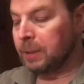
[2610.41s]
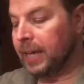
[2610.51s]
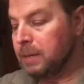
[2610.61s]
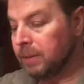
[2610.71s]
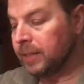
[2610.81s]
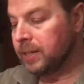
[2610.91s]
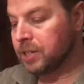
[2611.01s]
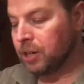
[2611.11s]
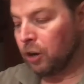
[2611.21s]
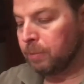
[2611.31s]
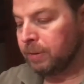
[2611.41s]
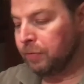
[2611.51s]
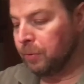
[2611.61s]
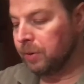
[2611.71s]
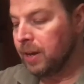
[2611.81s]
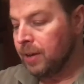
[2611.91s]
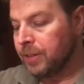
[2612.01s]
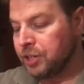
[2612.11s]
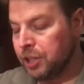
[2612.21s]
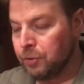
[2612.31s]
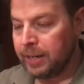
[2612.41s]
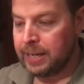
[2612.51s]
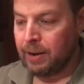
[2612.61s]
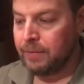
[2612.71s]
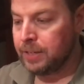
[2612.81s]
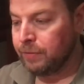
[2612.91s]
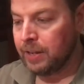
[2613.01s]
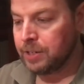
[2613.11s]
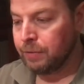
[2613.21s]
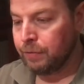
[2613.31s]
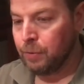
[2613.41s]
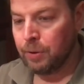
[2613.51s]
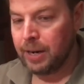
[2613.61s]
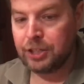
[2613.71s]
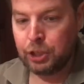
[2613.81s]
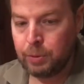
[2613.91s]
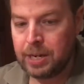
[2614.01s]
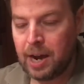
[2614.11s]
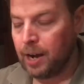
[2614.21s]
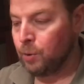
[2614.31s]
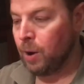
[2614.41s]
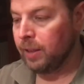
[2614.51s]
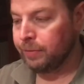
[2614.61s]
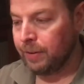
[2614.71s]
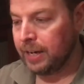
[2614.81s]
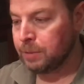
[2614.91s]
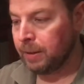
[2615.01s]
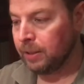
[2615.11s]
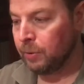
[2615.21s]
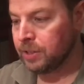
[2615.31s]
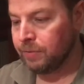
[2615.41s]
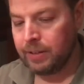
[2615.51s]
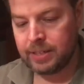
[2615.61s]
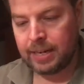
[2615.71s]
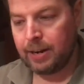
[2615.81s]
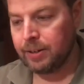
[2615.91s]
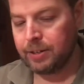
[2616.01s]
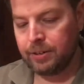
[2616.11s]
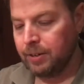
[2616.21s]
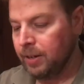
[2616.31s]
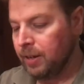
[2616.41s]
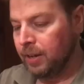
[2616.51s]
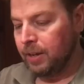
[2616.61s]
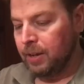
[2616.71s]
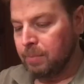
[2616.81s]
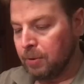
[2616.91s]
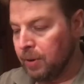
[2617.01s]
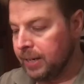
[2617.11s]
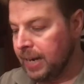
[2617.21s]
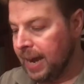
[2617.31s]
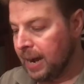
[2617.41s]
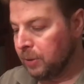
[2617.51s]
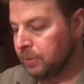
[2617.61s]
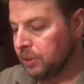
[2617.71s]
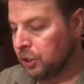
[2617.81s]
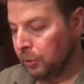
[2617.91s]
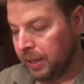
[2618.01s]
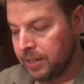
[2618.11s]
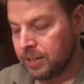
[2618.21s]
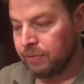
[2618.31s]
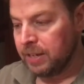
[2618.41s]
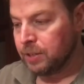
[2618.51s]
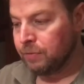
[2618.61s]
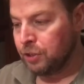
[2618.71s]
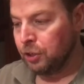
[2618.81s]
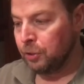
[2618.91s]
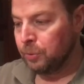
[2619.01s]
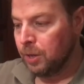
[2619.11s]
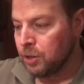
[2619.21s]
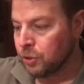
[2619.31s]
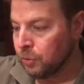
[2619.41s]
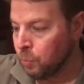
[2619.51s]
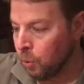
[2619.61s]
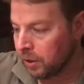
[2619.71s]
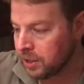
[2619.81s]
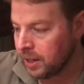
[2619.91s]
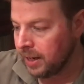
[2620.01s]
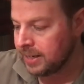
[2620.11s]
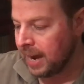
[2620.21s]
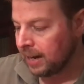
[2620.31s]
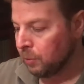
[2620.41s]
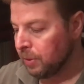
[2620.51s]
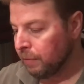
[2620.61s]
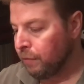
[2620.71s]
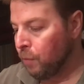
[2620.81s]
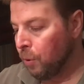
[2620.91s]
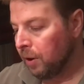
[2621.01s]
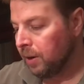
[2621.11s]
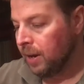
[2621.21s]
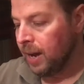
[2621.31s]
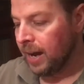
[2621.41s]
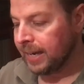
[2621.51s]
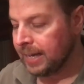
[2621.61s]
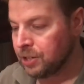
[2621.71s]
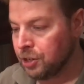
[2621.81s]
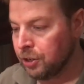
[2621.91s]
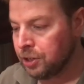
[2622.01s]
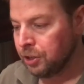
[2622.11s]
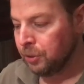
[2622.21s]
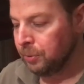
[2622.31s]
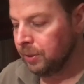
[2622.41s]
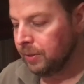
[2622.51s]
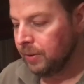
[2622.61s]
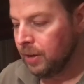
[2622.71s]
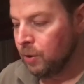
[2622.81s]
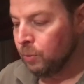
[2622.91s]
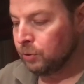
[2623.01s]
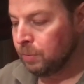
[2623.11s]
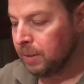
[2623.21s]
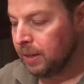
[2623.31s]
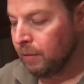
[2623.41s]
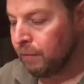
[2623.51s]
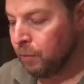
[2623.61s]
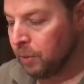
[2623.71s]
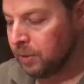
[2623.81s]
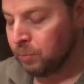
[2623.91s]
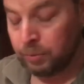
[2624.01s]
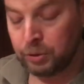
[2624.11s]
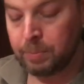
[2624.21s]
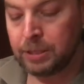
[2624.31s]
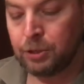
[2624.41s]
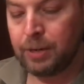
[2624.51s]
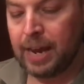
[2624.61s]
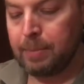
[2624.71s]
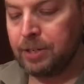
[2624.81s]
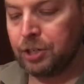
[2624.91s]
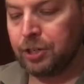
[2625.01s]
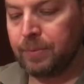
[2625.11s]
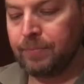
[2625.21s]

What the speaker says: played Melinda's card before, then she'd right now have a defense of 4, and she would not qualify as my lowest defense character. But right now, she only has a defense of 2. So the Warg is going to attack her with a 4 against her 2, which would be 2 damage.